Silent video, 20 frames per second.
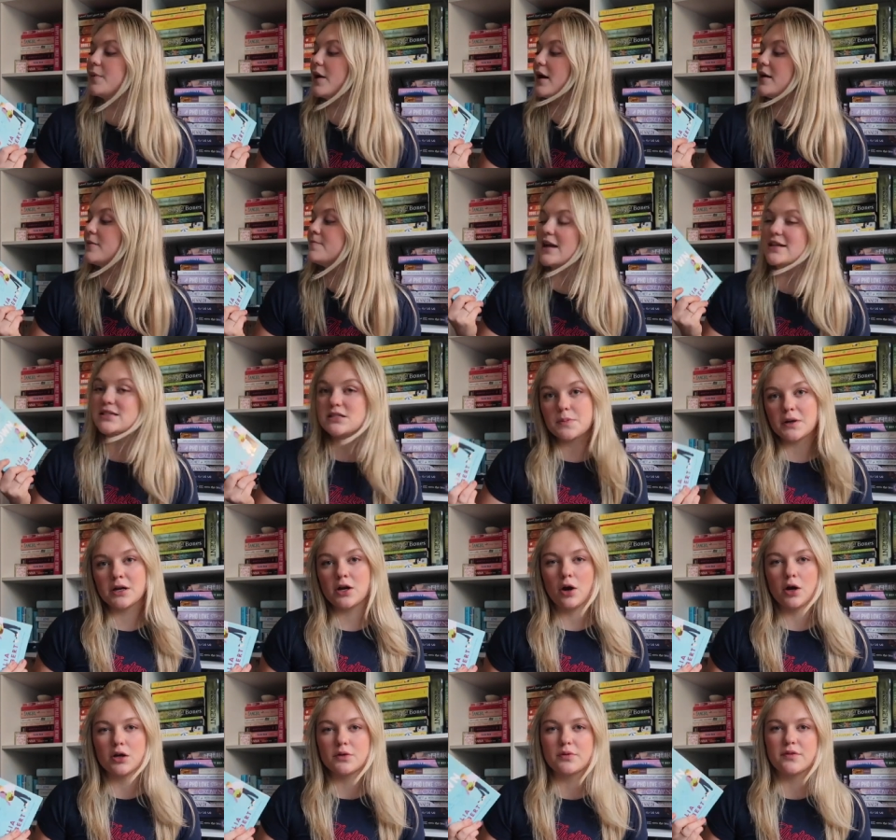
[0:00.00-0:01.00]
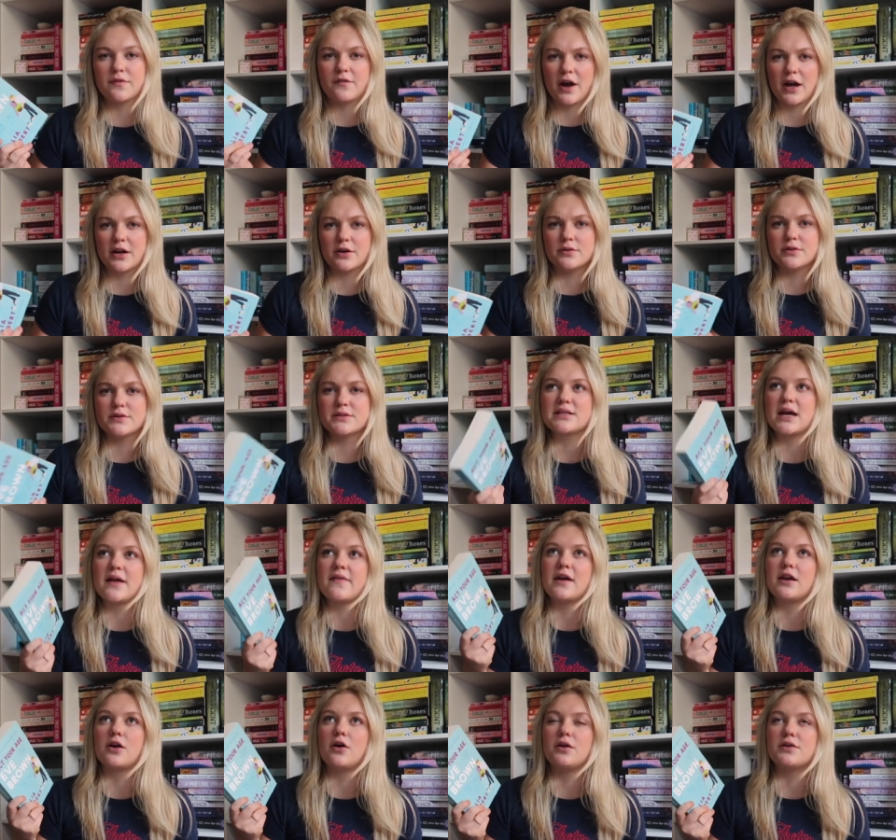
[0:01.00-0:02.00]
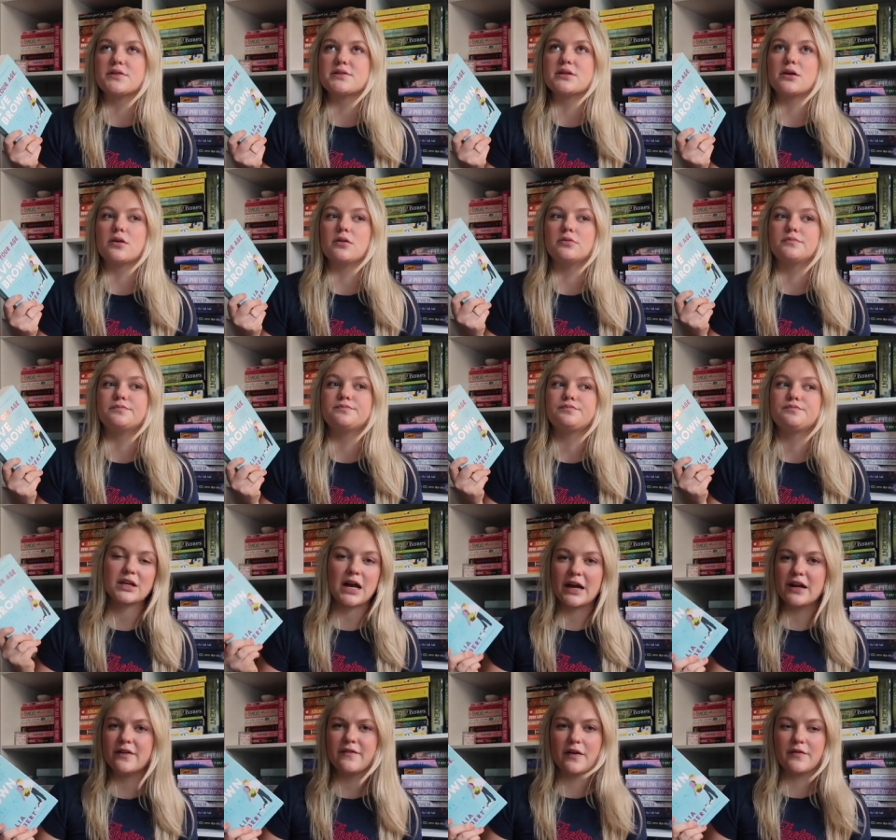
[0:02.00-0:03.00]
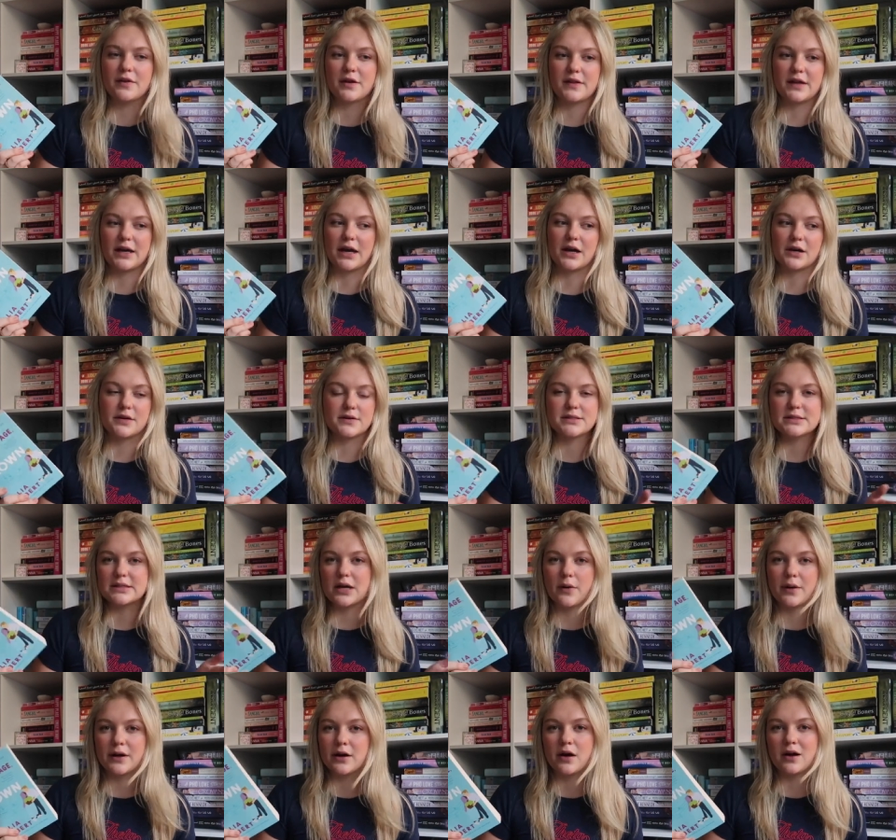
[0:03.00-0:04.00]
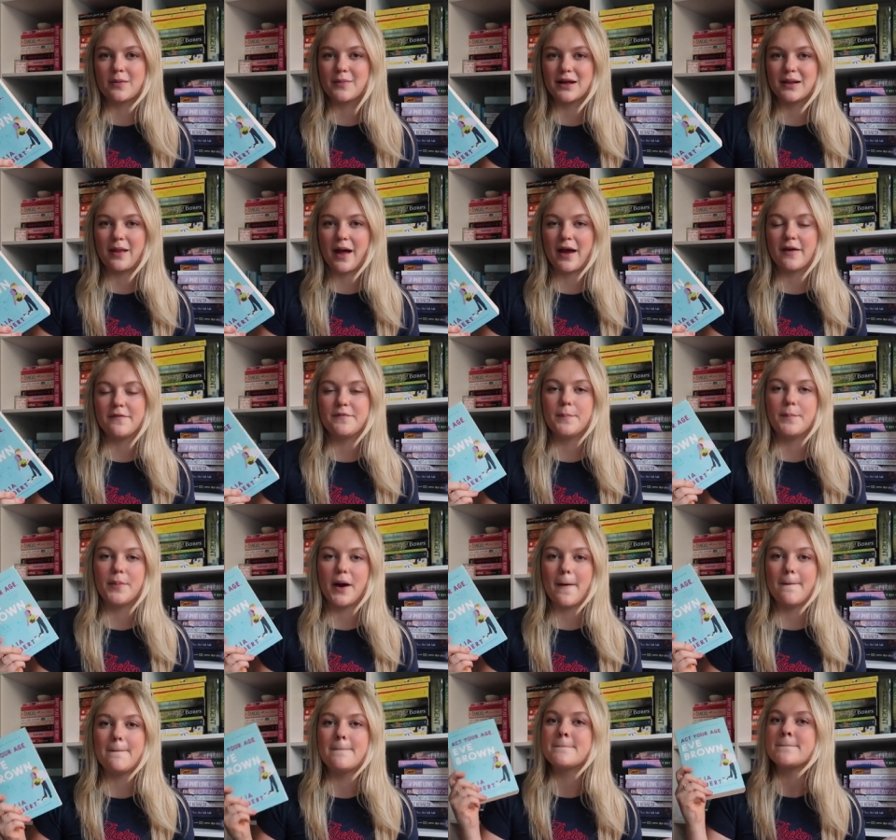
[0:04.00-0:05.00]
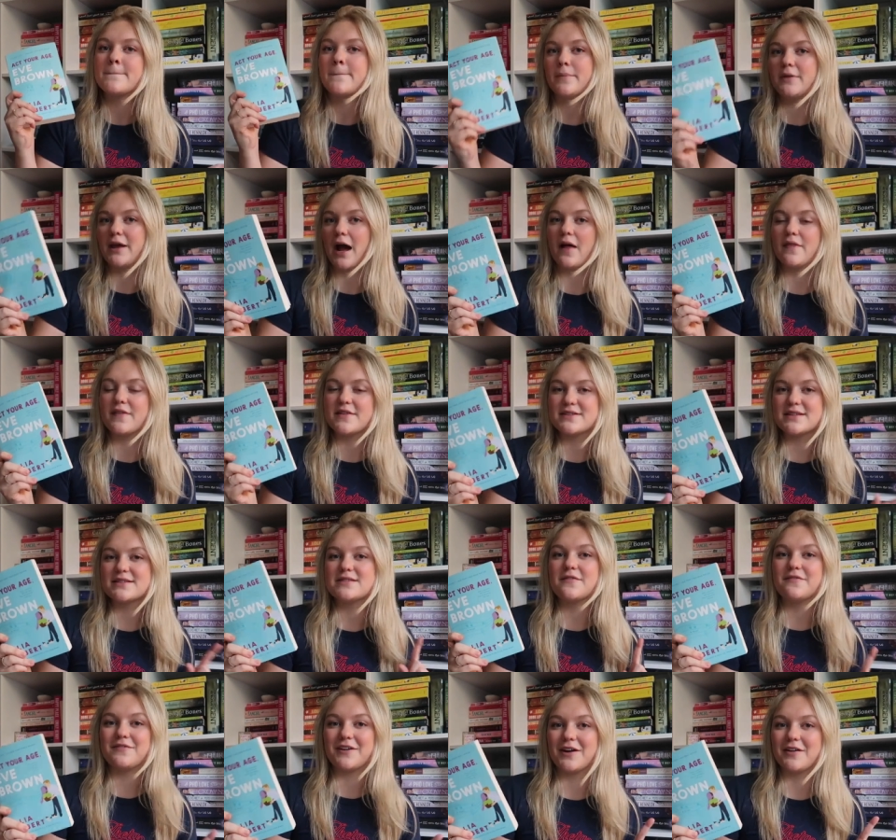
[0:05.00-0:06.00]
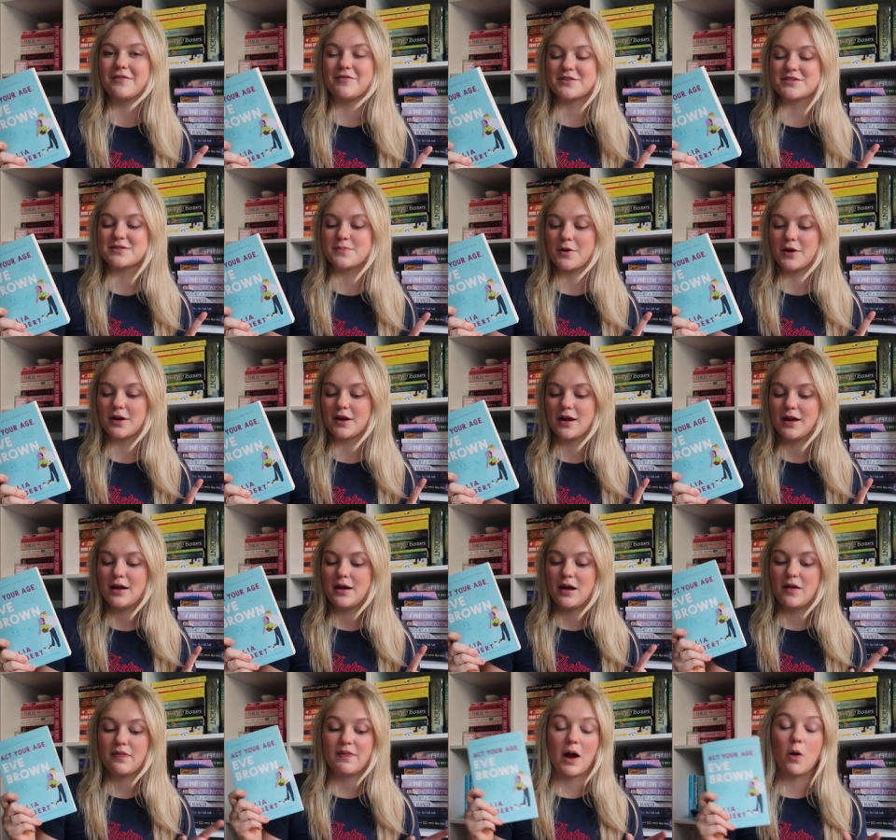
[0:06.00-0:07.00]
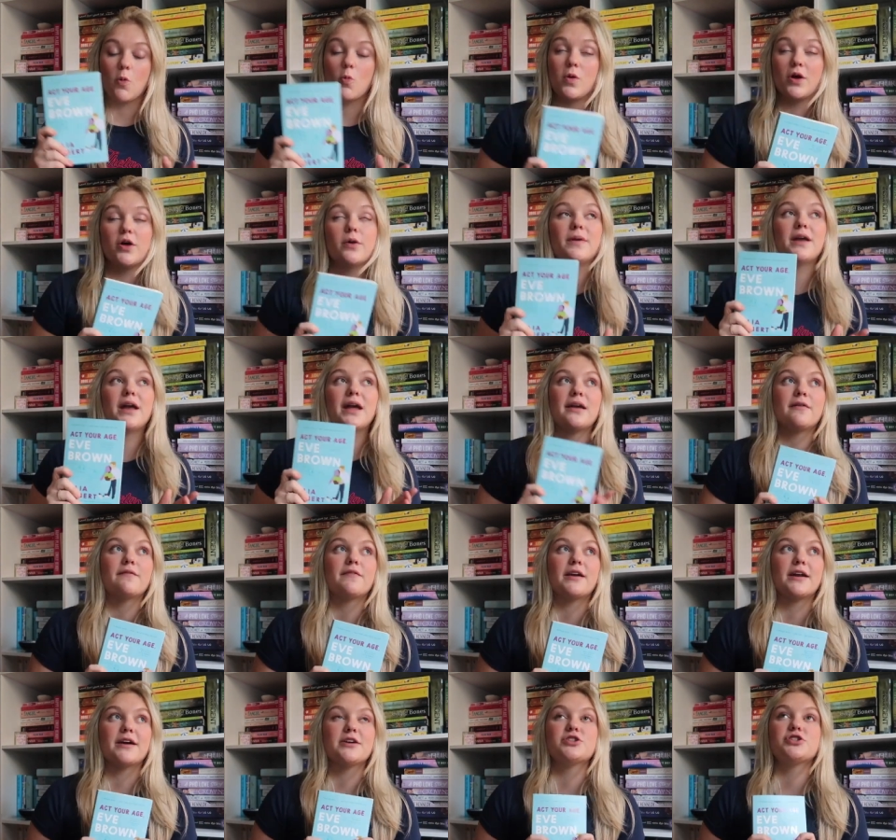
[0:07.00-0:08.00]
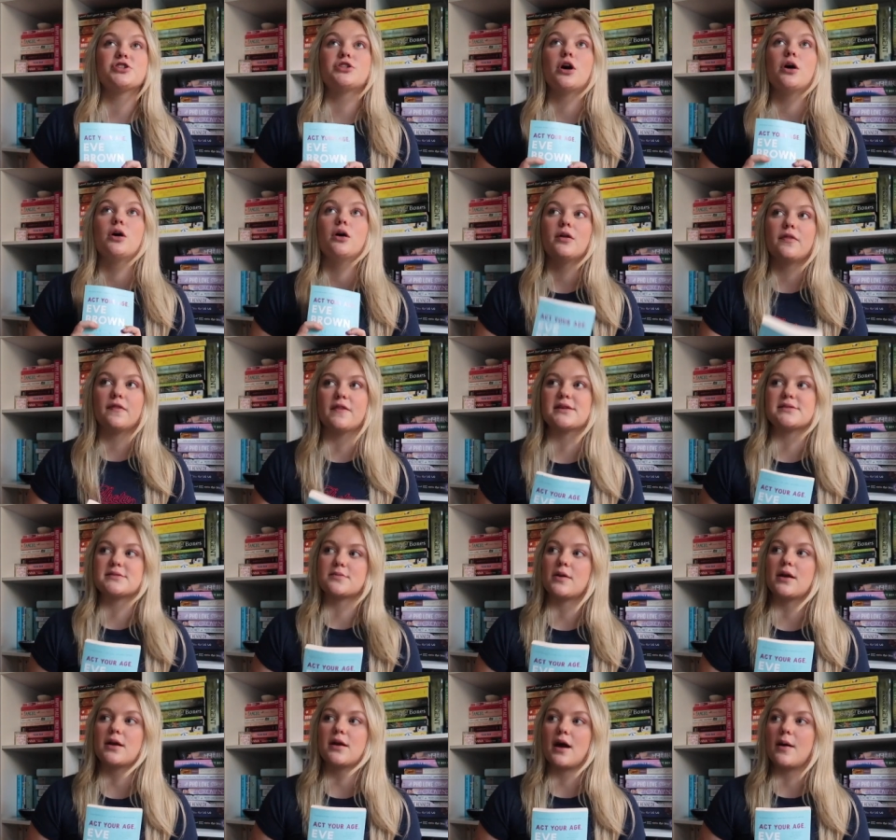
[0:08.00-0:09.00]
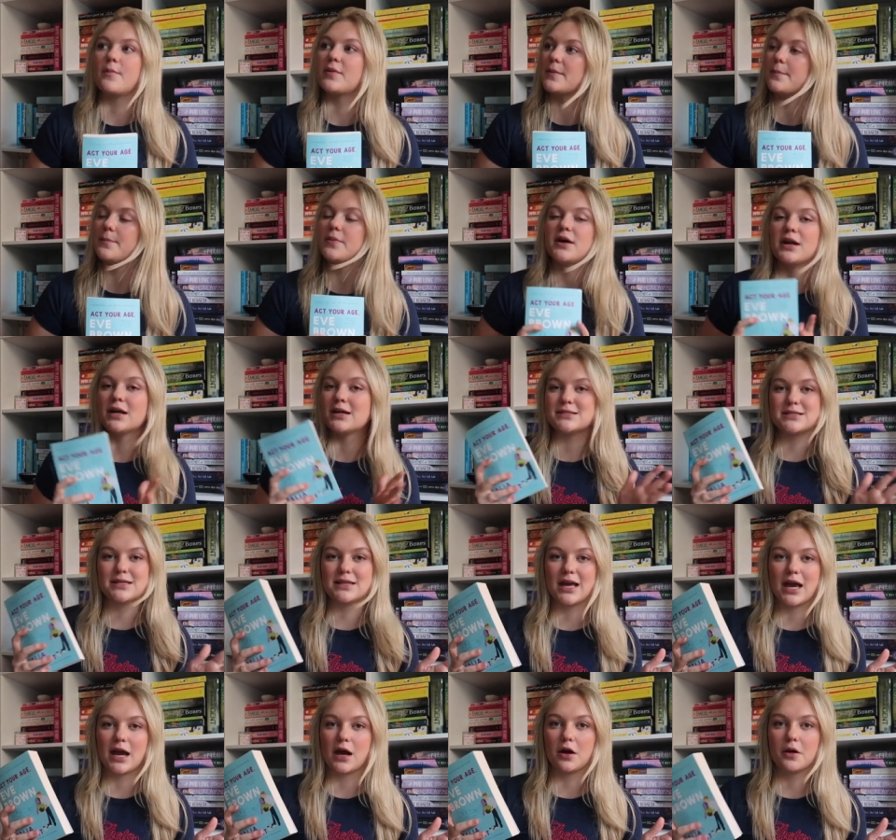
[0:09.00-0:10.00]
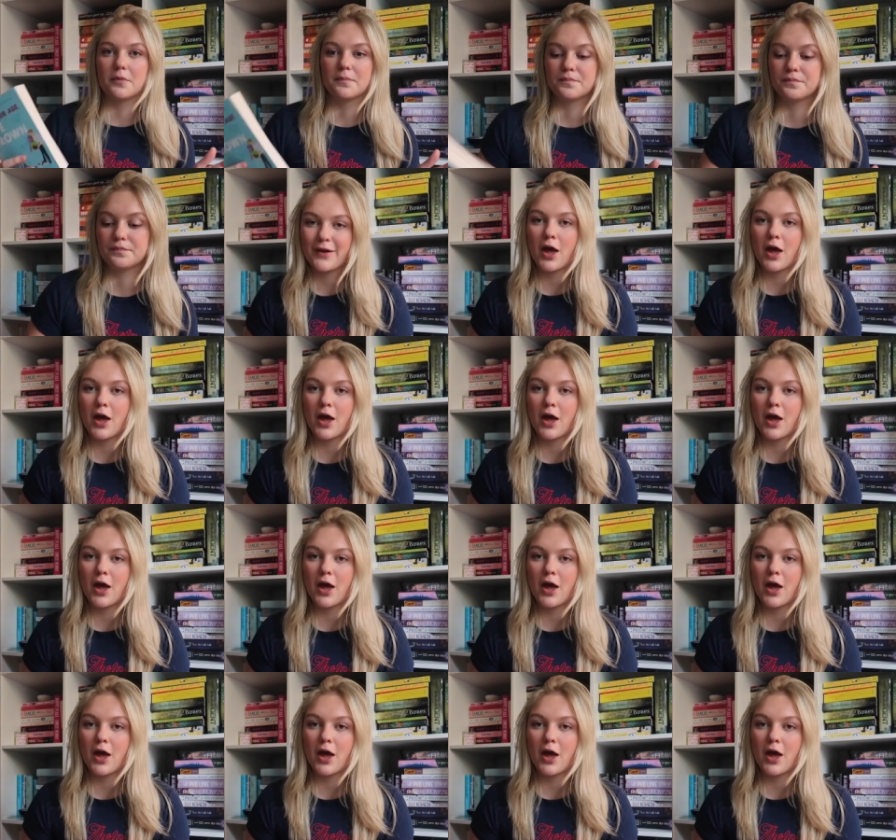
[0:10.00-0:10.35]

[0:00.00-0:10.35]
but it's been hard with finals and then also kind of everything else going on in my life, but yeah, this is the very first book that will be getting finished this week. I'm going to put it into the air.